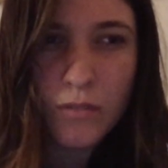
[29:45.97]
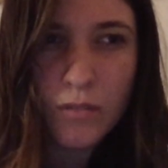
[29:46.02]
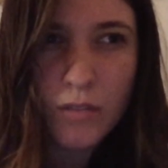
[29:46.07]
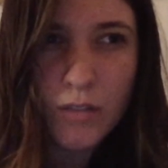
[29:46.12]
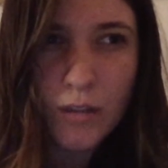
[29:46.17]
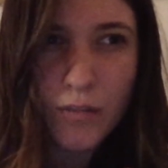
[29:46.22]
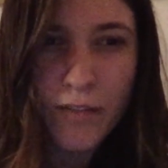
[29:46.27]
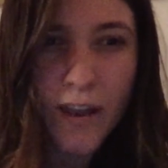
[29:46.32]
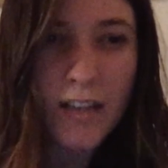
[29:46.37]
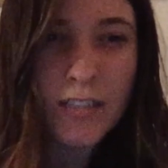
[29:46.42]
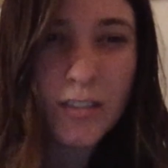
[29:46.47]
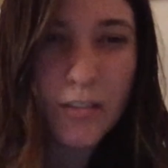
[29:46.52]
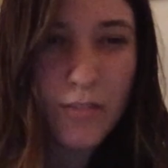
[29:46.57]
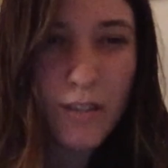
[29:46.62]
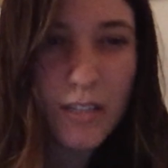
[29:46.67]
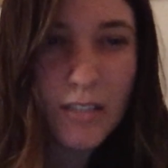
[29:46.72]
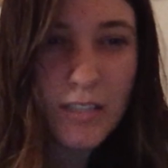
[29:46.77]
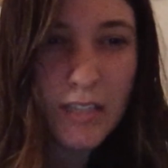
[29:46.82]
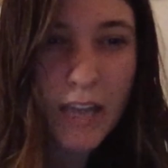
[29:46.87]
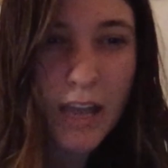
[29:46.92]
the effects of
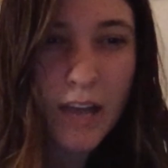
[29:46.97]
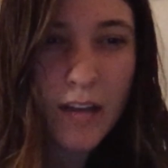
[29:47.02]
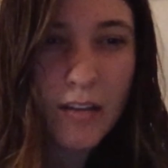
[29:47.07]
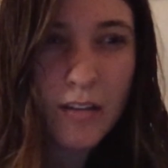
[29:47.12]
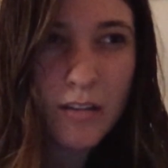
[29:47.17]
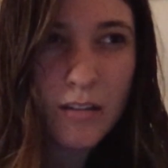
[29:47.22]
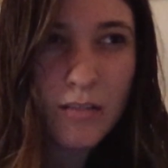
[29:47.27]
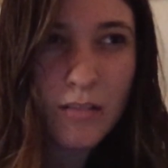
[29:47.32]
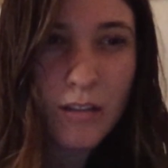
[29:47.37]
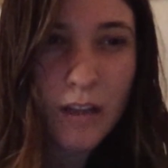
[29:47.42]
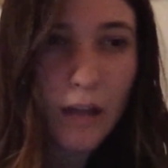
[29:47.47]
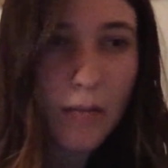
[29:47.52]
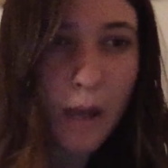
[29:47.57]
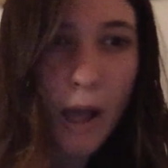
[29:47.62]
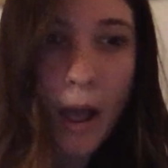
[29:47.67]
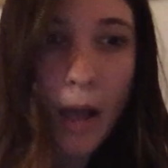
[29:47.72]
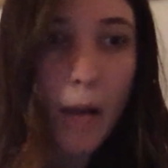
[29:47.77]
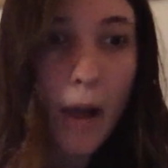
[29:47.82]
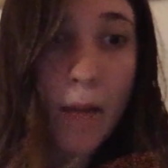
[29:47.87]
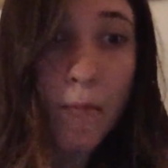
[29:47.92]
this again.
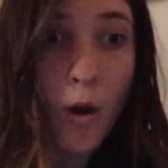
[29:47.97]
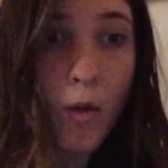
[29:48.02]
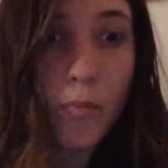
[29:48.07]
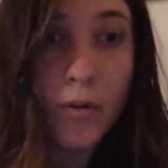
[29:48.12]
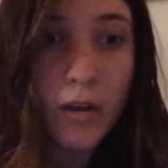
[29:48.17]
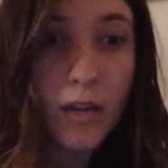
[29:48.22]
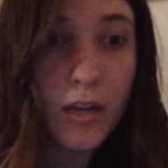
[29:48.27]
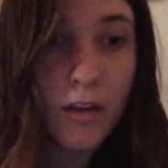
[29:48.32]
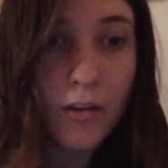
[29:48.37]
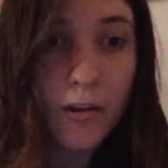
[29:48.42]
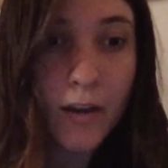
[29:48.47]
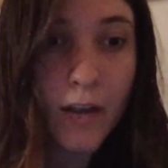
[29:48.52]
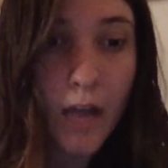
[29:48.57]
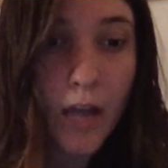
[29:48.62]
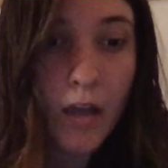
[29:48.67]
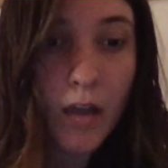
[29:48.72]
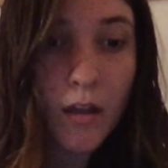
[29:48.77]
I'm open to hearing it.